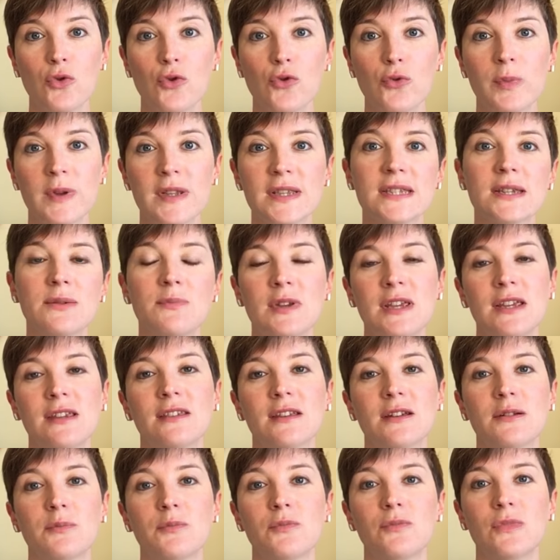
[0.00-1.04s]
hoping to make
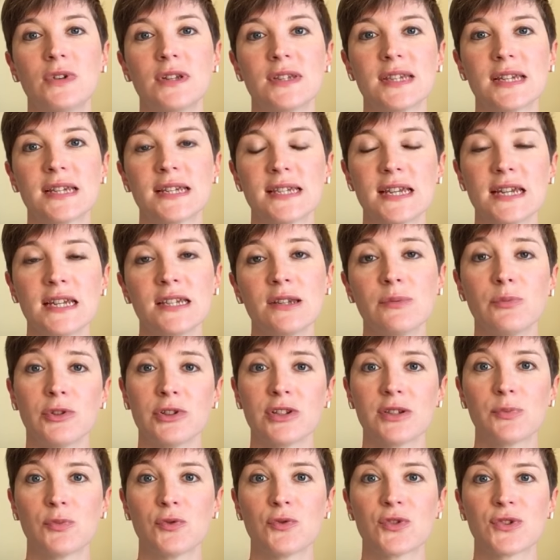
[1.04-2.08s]
them as accessible
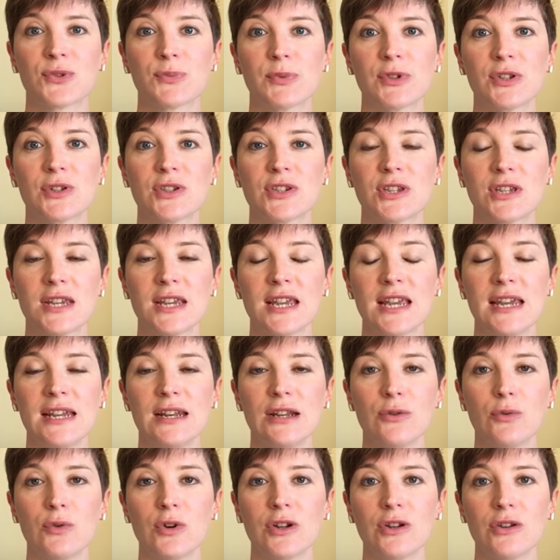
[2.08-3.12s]
as possible to
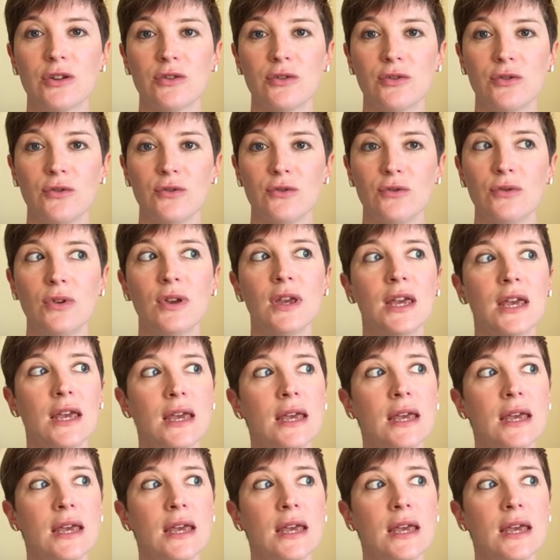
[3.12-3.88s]
anyone who